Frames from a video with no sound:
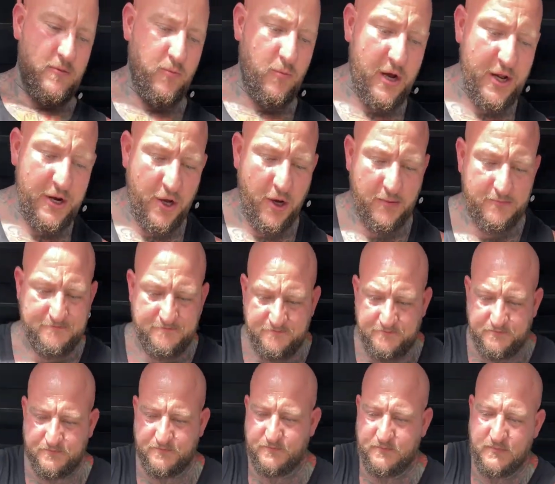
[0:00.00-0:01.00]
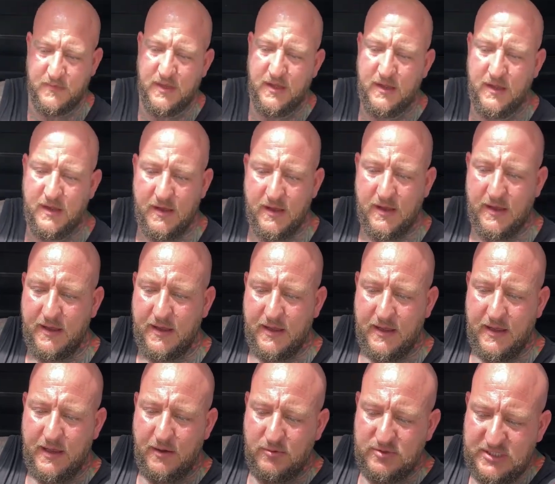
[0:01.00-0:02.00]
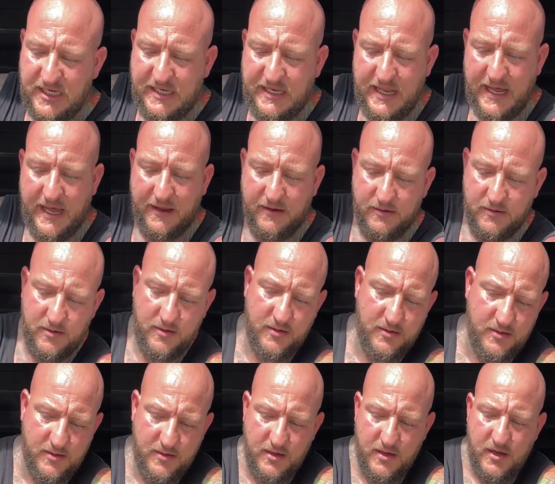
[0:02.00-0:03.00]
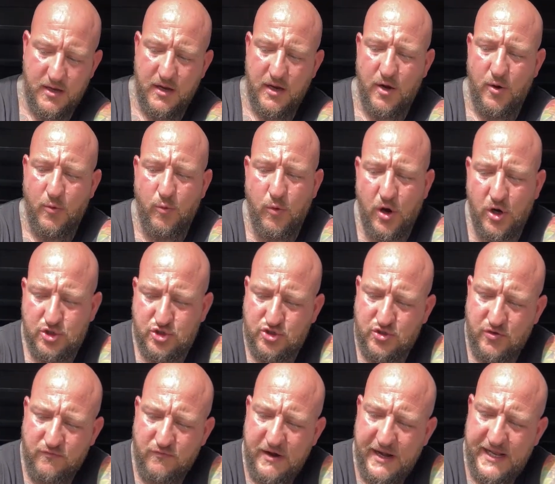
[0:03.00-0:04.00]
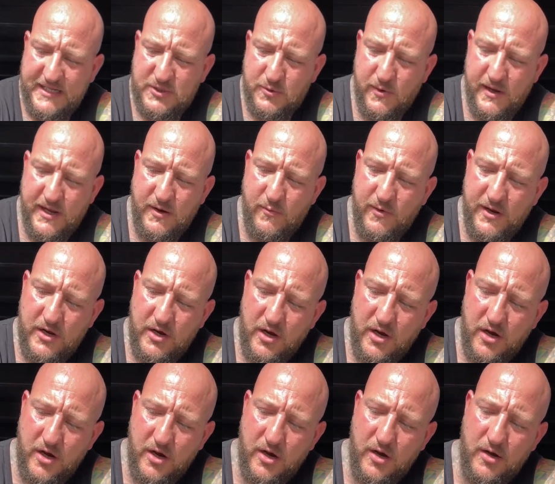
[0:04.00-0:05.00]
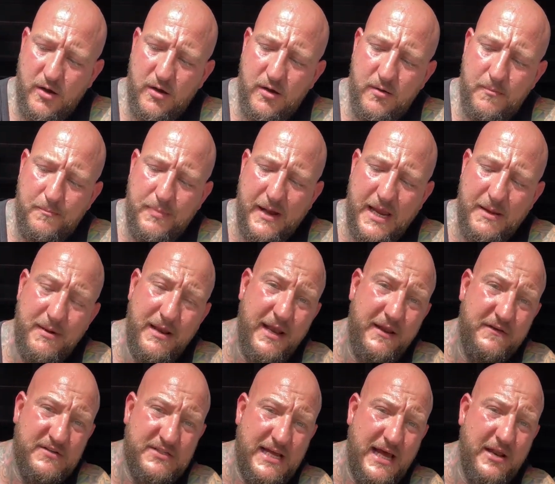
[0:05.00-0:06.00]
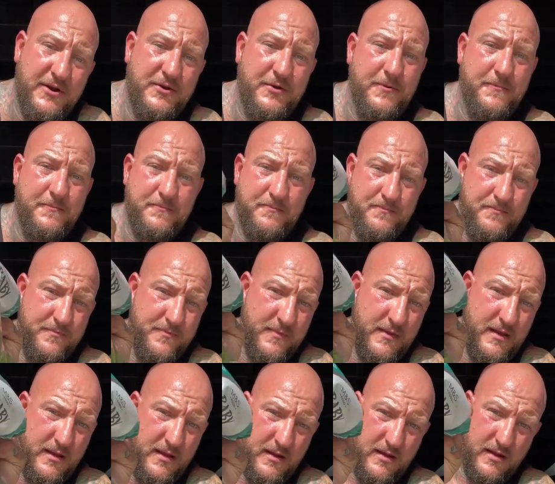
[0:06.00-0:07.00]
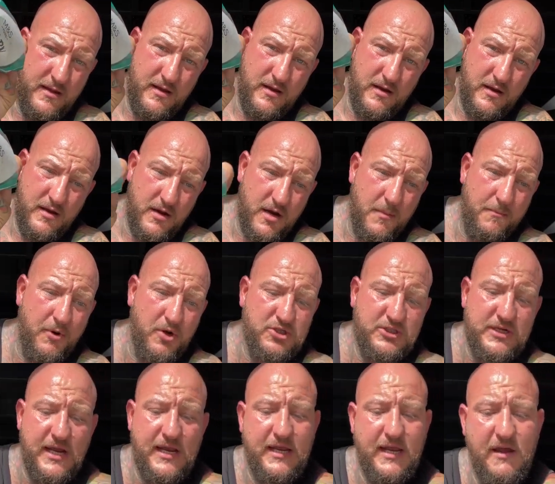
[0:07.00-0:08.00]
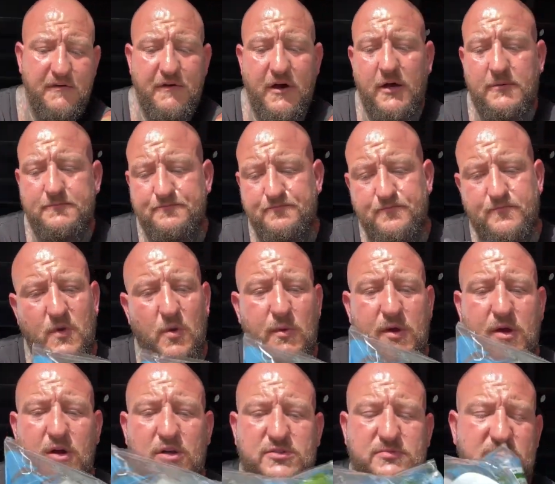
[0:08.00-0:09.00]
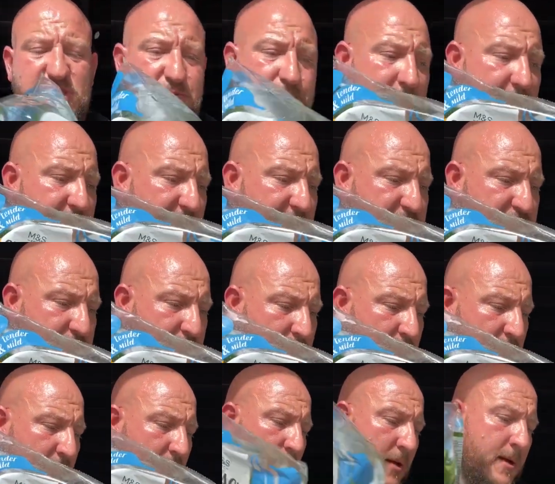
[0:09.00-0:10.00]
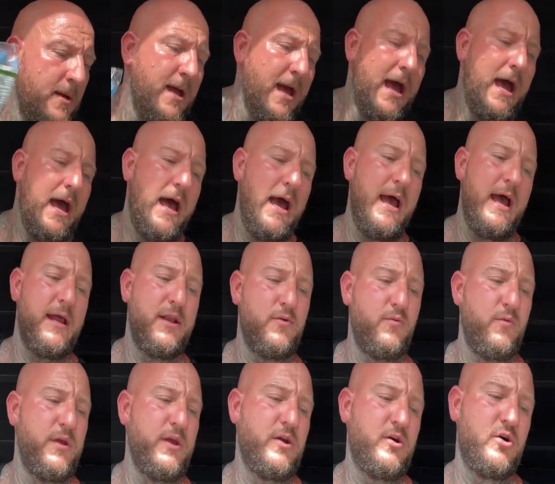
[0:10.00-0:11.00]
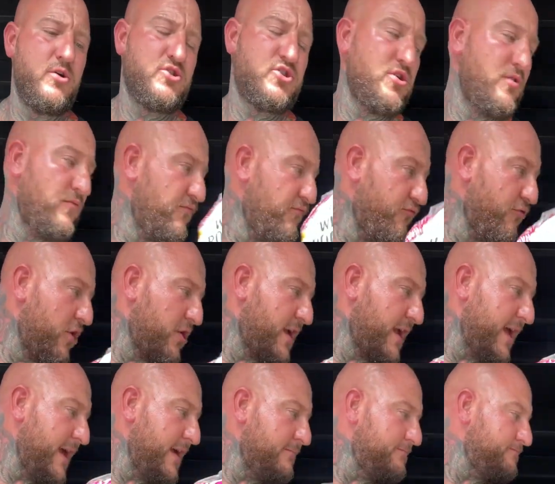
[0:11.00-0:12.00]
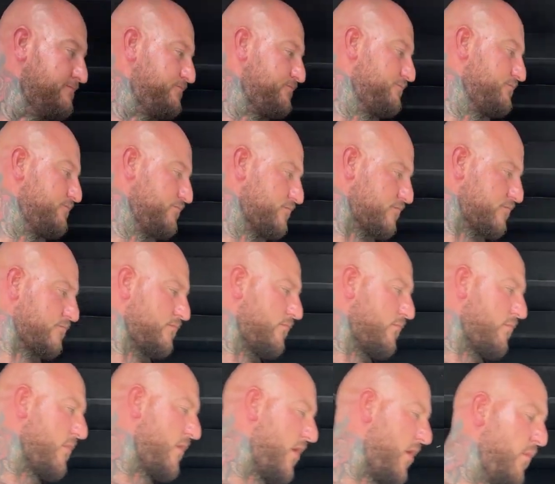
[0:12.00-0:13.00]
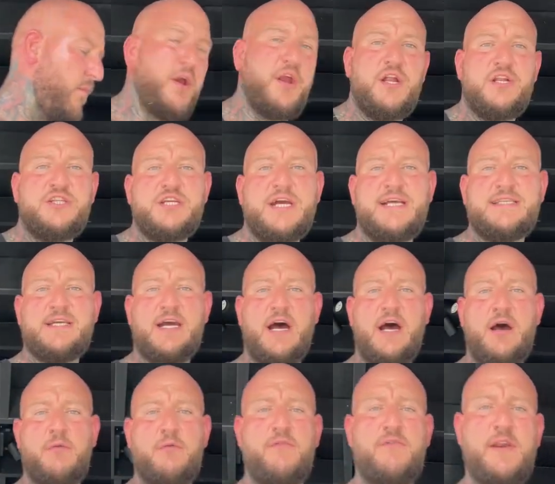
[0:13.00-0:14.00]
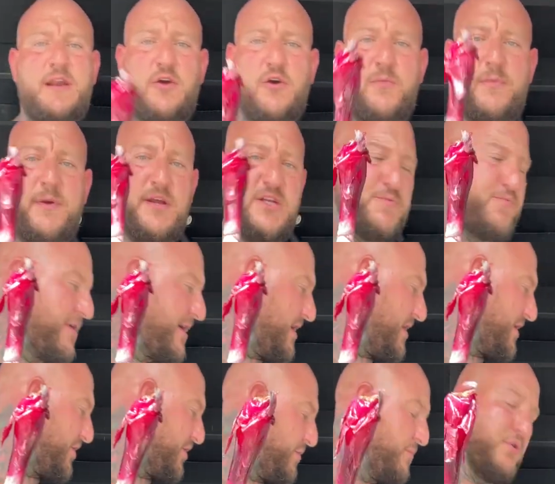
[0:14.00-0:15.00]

Why not? It was in there, washed, ready to eat. We got baby leaf salad. I'm gonna bosh that together. We got some spinach and we got some rocket. We're gonna jazz it up with a little bit of spring onion.